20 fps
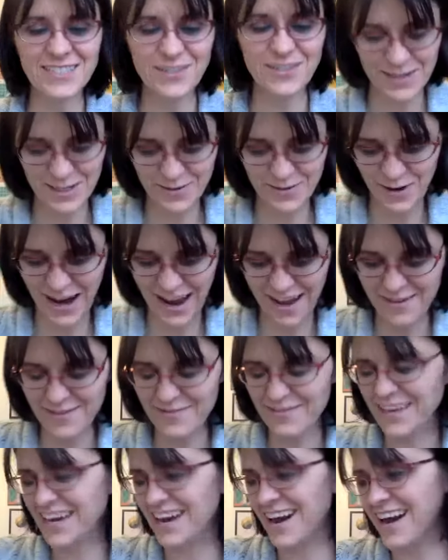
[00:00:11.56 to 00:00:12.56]
so much for having
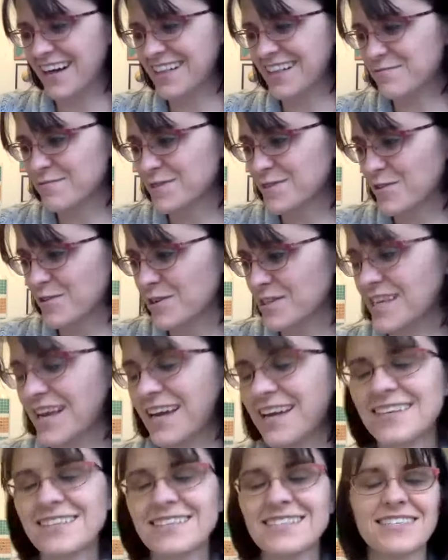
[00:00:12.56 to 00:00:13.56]
me, Kyle. I'm so
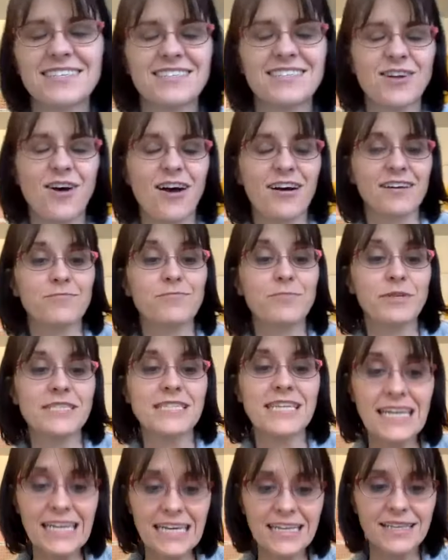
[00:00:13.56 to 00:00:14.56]
excited to talk
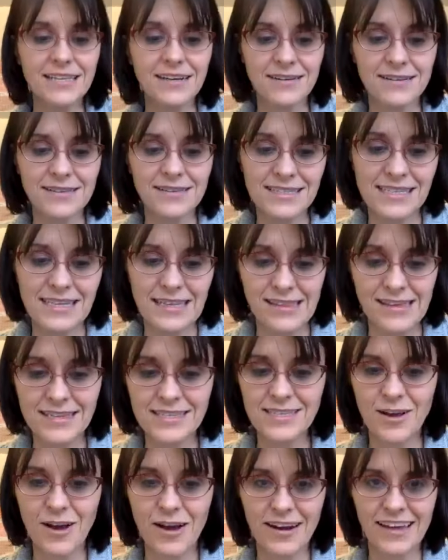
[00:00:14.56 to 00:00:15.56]
particularly to
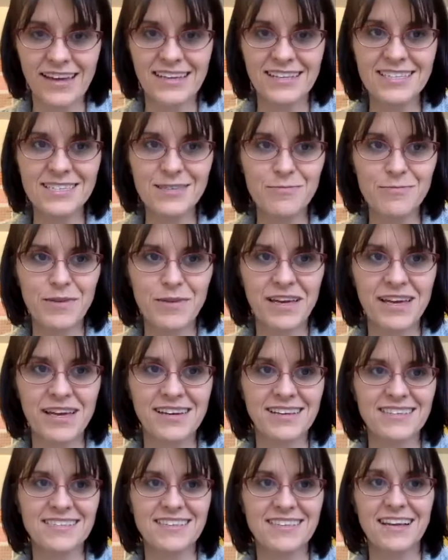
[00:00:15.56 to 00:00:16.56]
this audience
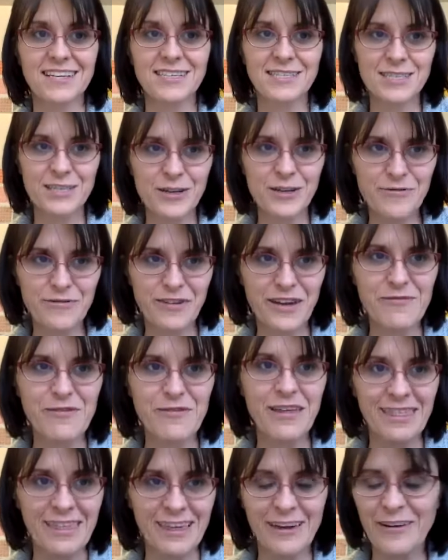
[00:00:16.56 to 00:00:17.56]
because I serve it
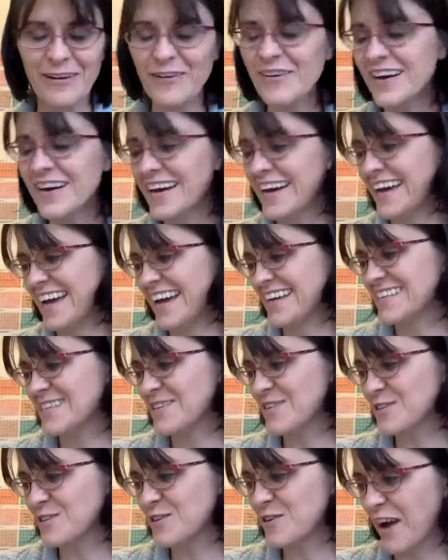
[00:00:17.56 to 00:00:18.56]
with you.
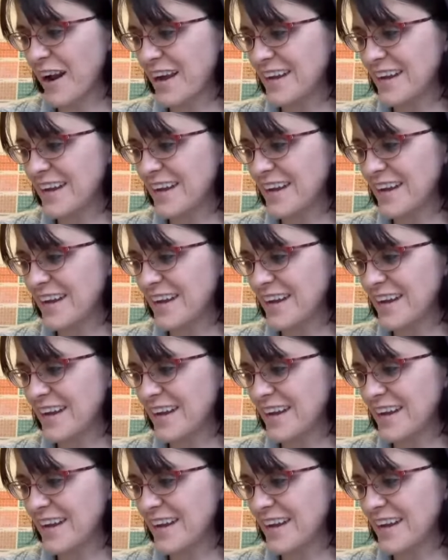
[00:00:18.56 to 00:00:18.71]
So it's great